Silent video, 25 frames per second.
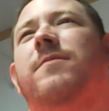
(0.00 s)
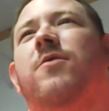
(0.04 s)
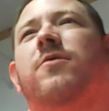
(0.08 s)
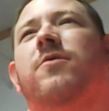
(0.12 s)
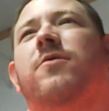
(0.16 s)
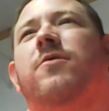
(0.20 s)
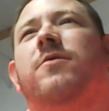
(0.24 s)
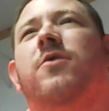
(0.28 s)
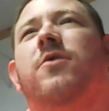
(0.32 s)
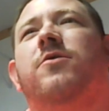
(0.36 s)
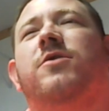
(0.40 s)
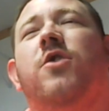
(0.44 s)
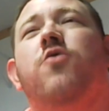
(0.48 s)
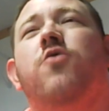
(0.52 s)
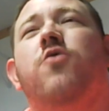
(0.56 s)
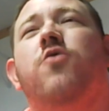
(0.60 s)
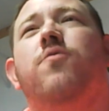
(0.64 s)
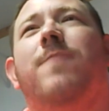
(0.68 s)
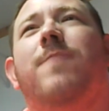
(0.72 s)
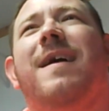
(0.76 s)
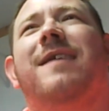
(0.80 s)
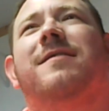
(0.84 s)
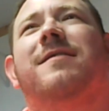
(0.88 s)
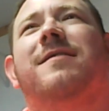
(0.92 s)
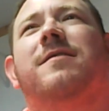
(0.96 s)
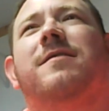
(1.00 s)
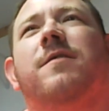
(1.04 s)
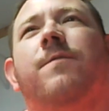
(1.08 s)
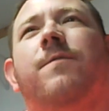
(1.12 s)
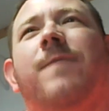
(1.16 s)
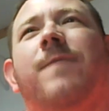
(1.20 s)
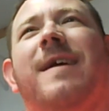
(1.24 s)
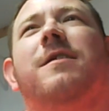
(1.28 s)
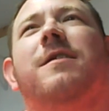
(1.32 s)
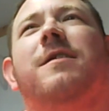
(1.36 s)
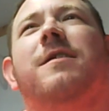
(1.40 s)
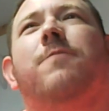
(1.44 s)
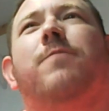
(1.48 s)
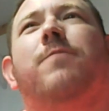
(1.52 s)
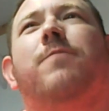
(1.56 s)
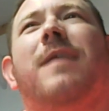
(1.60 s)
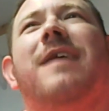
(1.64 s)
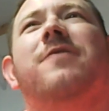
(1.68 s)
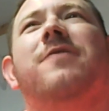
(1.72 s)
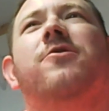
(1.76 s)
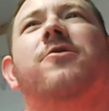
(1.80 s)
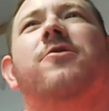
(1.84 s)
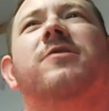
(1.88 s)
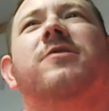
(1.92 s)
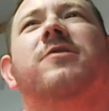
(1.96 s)
they're 2 best defensive
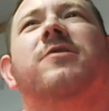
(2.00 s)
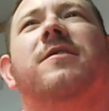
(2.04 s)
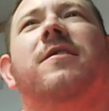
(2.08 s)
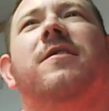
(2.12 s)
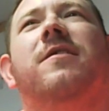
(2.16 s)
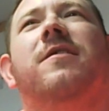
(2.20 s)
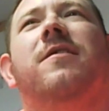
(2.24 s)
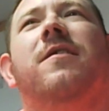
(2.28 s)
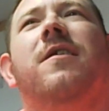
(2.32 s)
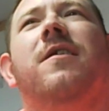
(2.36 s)
players.